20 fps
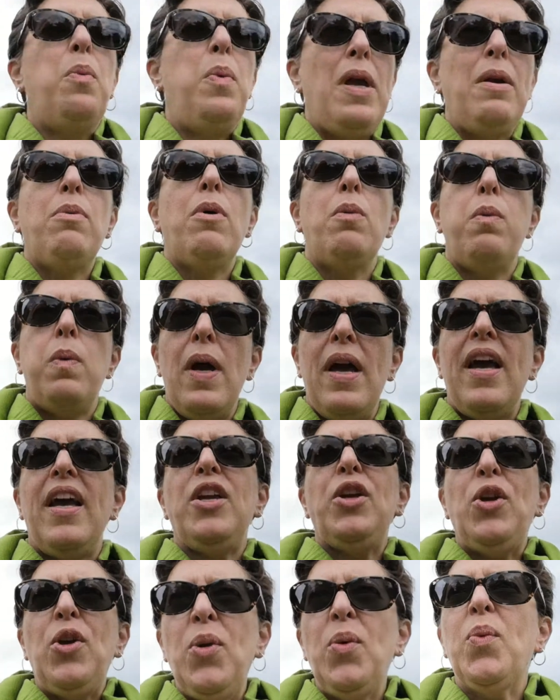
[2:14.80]
were where
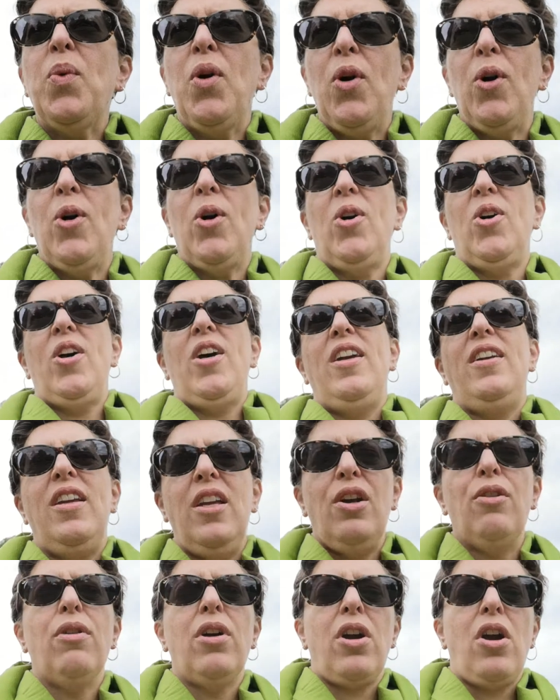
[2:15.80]
you were a
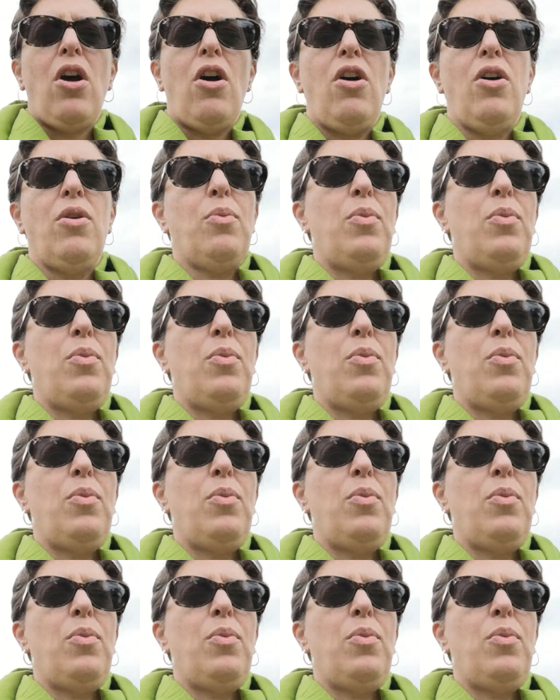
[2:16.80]
year ago.